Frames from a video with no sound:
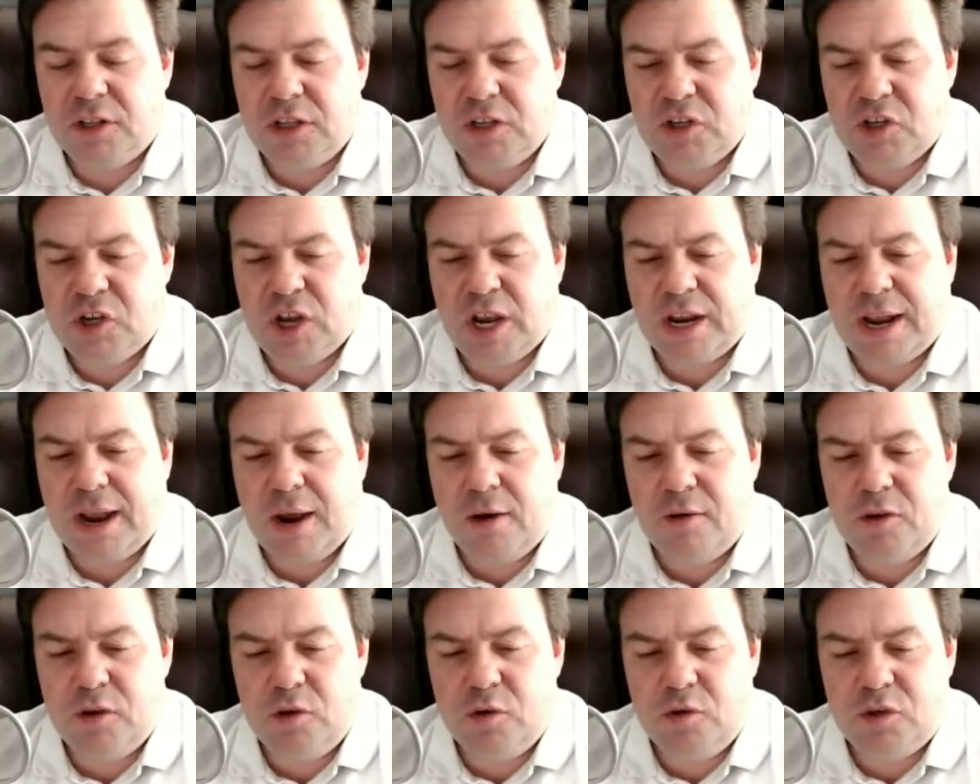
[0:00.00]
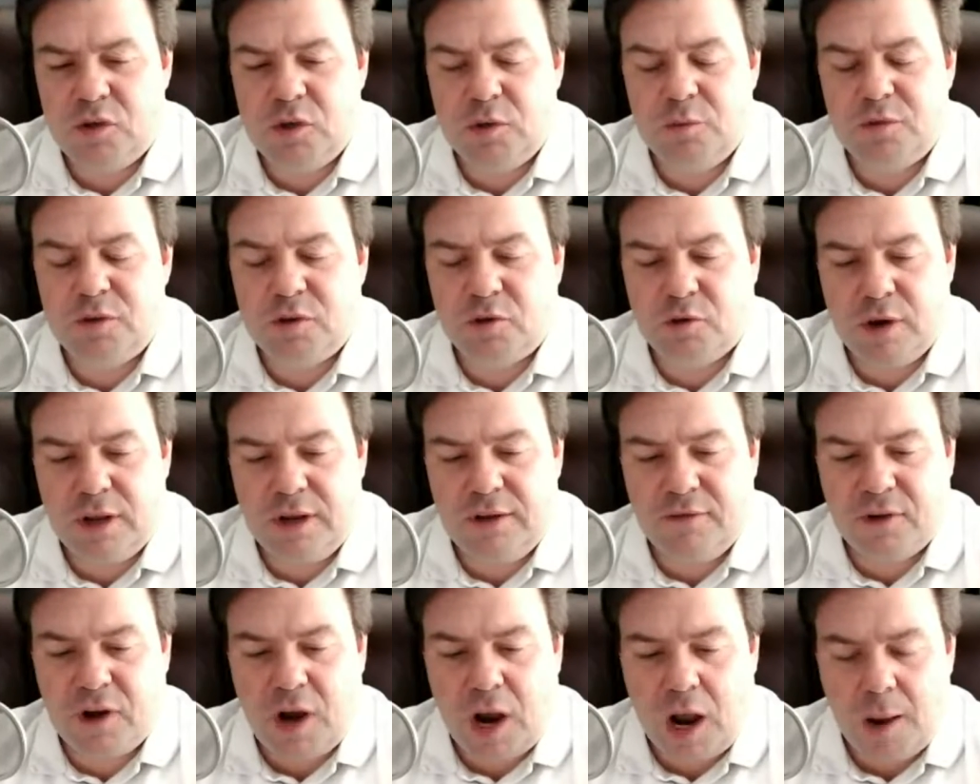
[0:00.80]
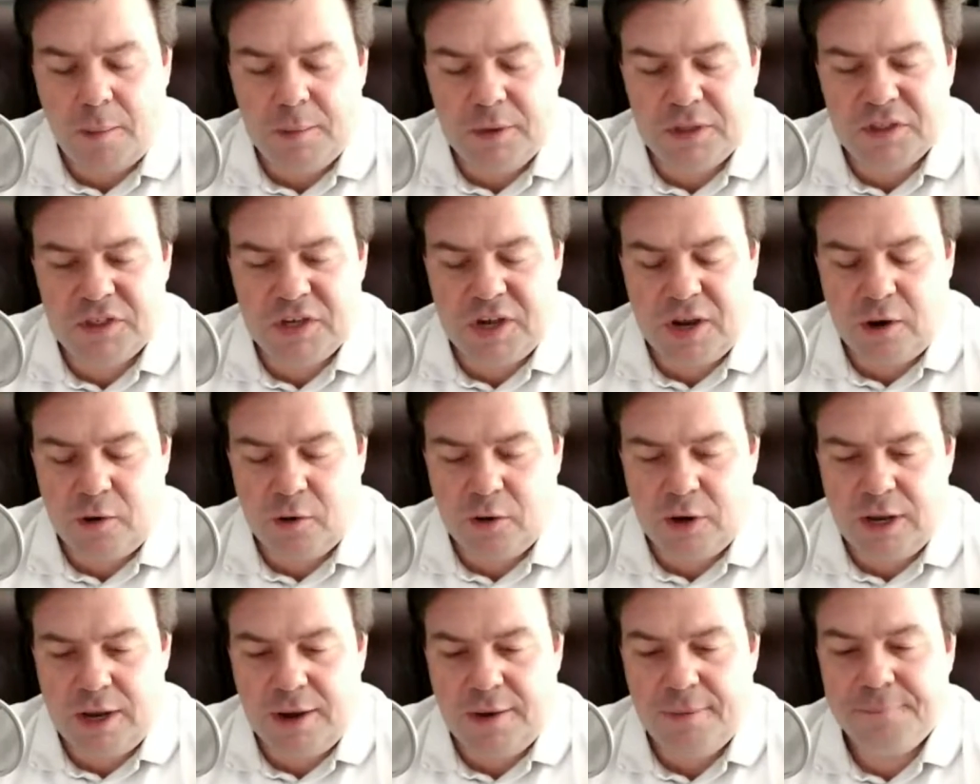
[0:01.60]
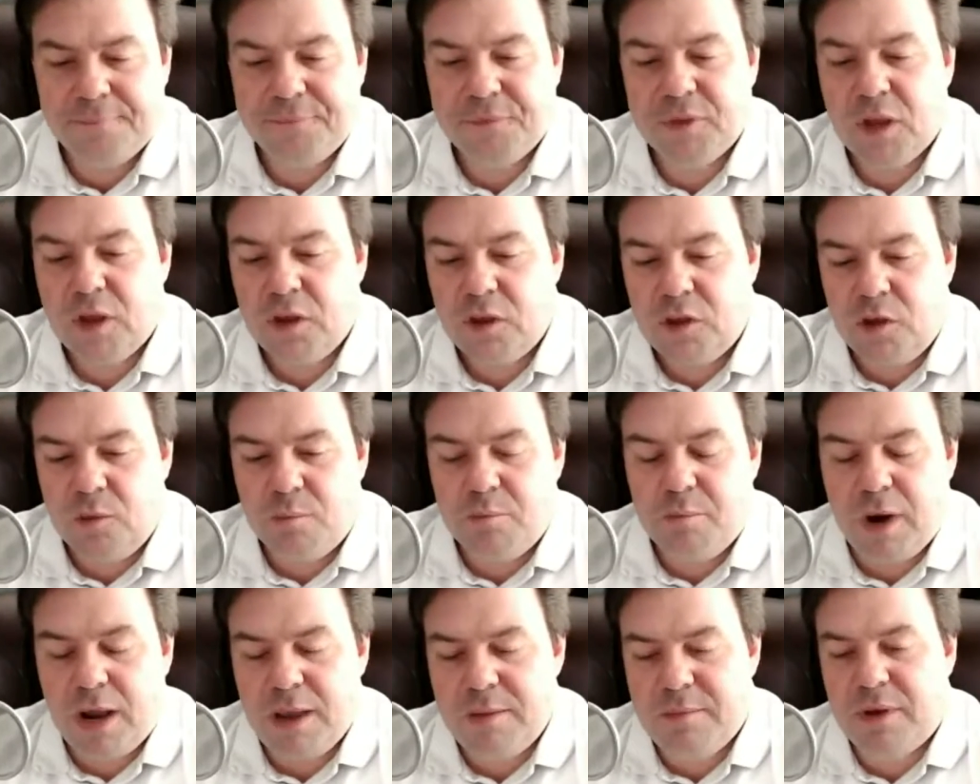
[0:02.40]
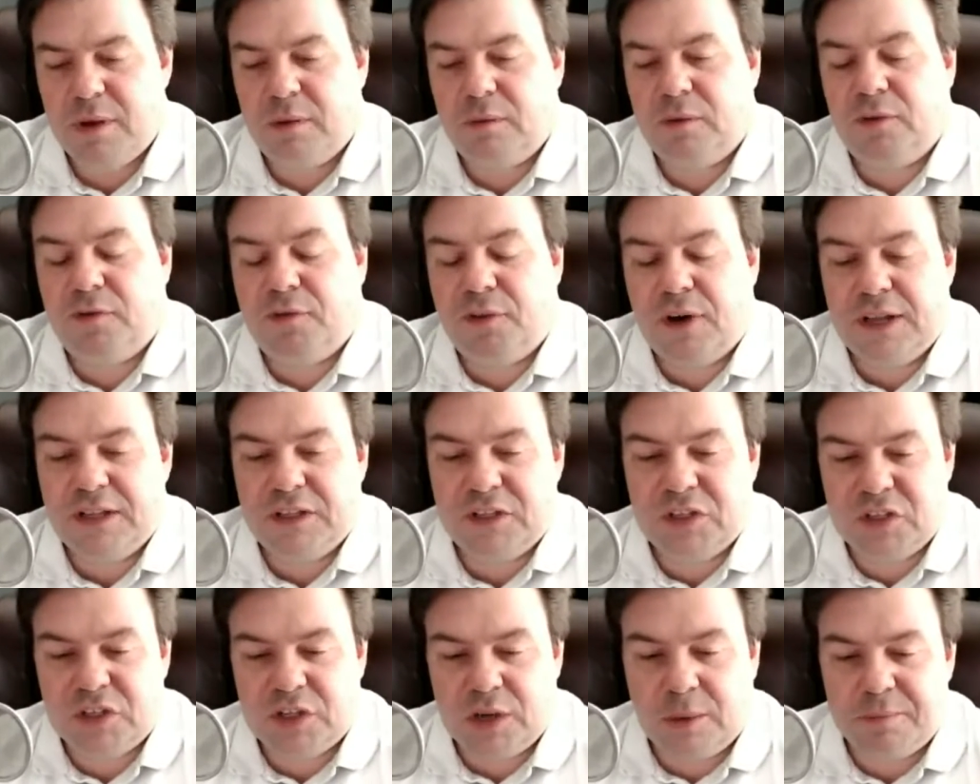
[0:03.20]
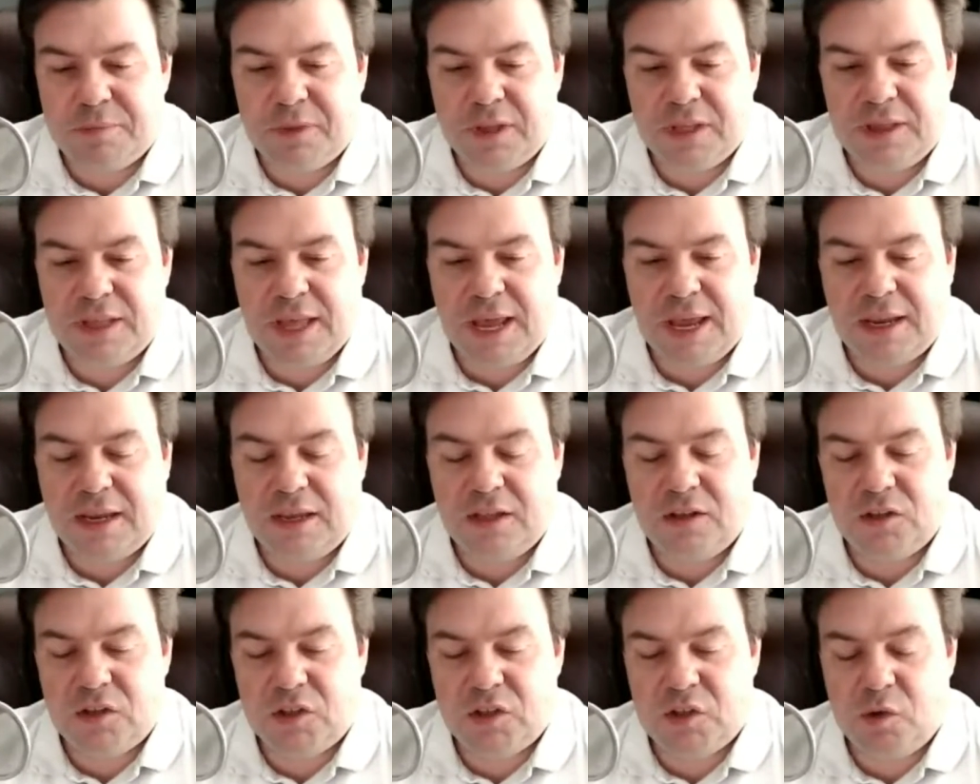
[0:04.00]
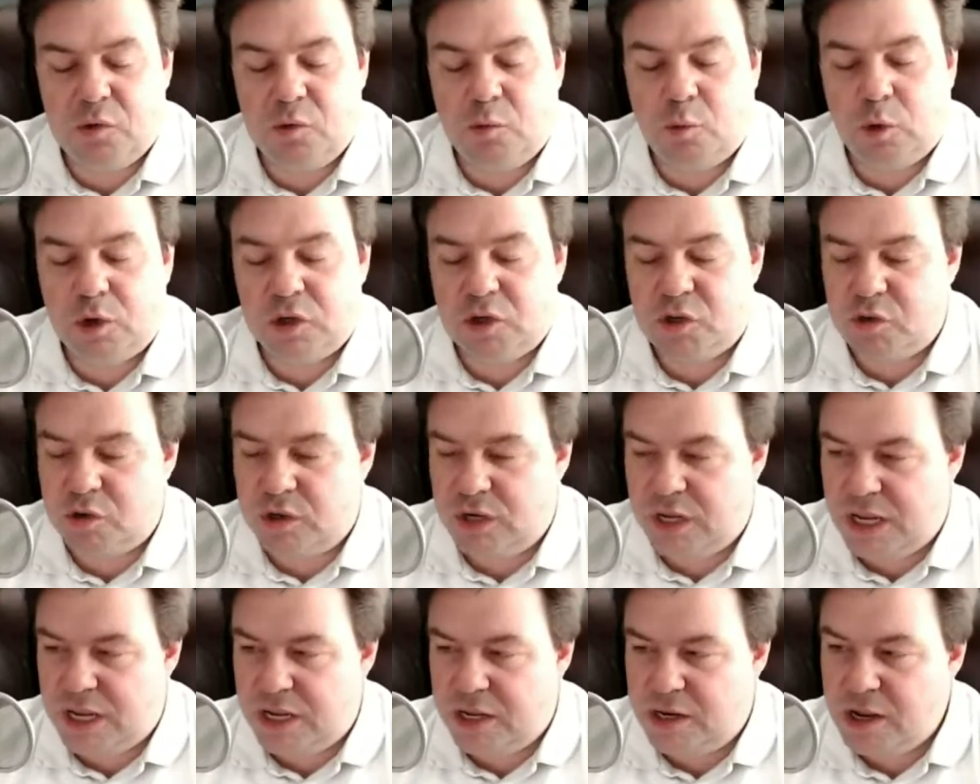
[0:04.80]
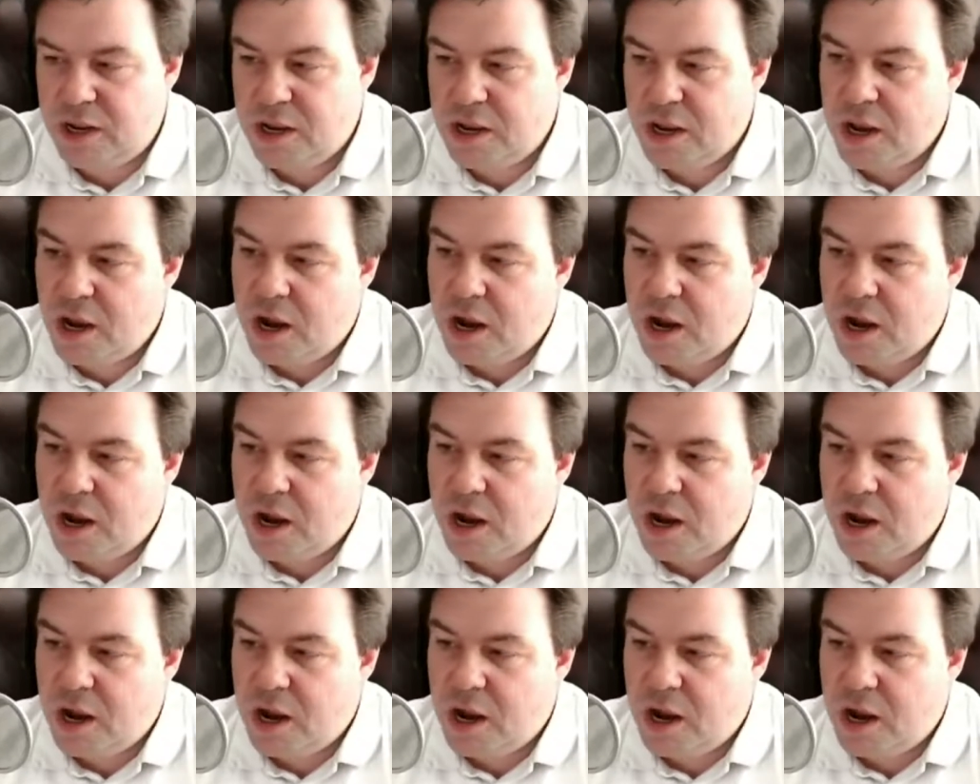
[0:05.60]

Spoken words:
check out YouTube's Creative Commons area. You might be able to find something that can suit what you need.